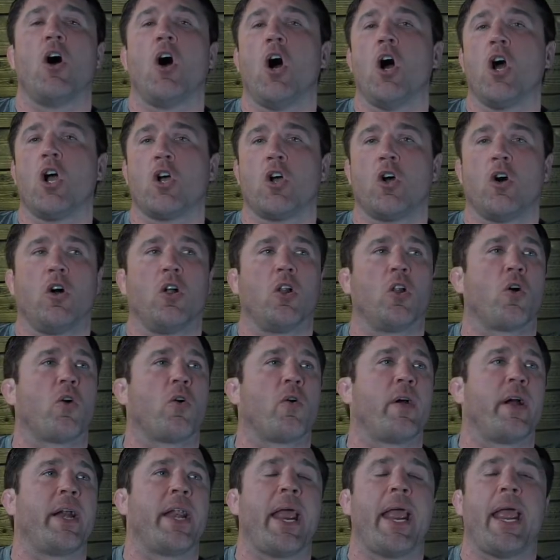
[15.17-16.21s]
uncle
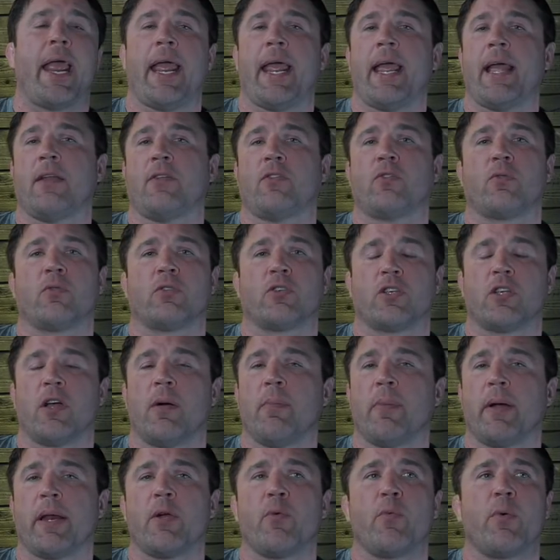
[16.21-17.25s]
or an aunt or somebody